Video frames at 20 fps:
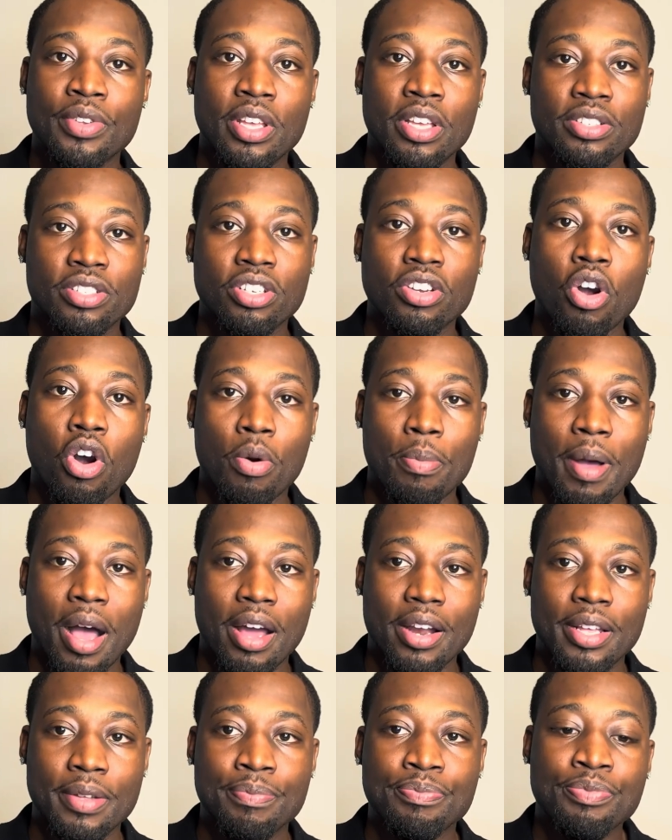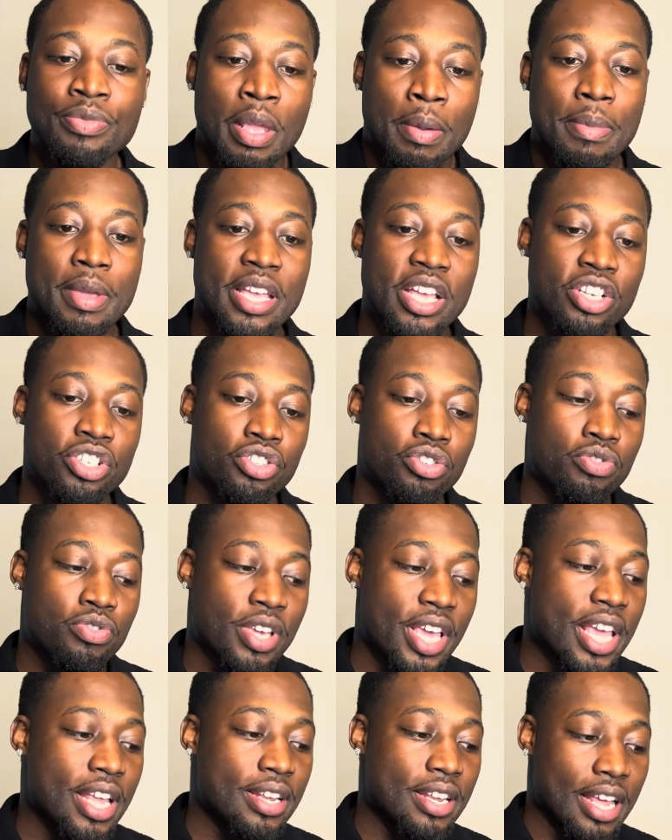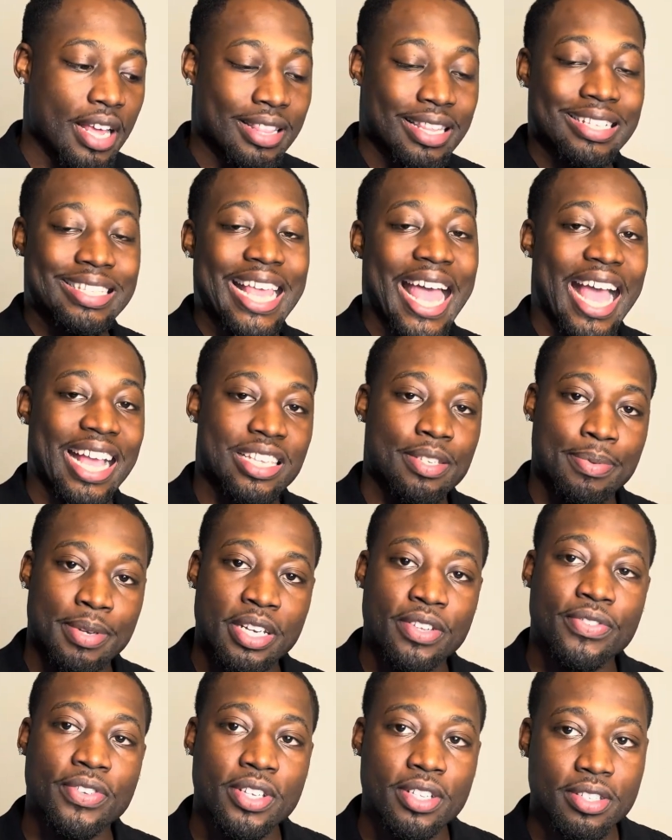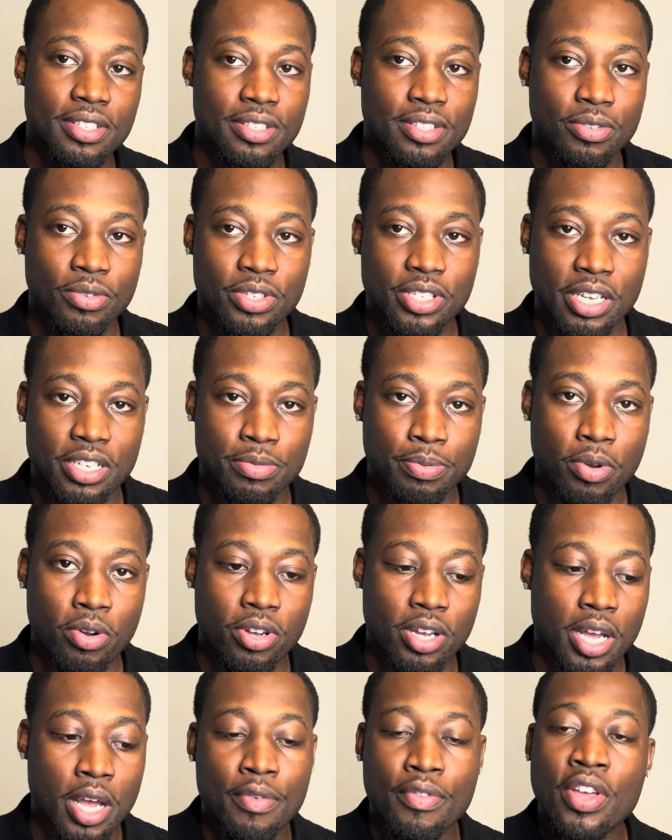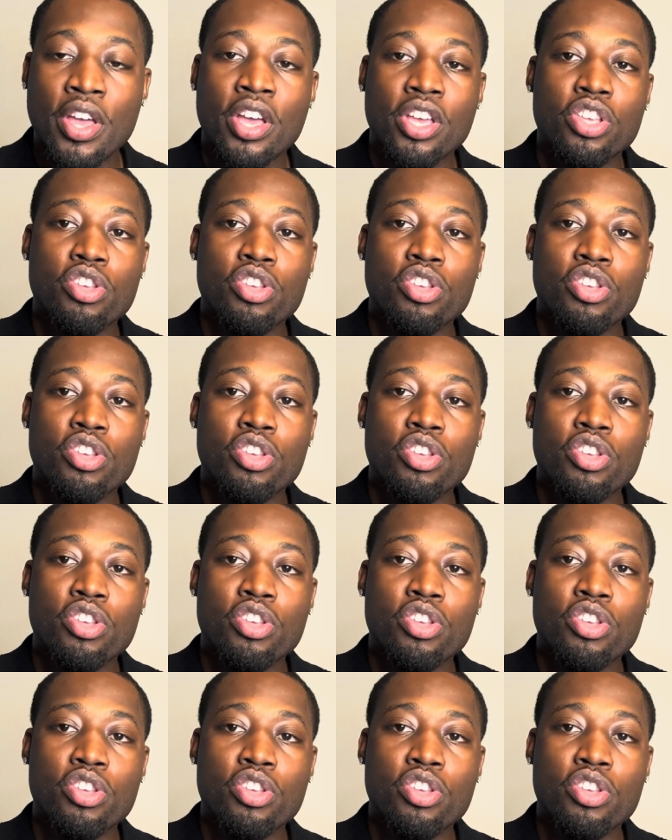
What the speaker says: to go about it, because you get the tax benefits, which I spoke of.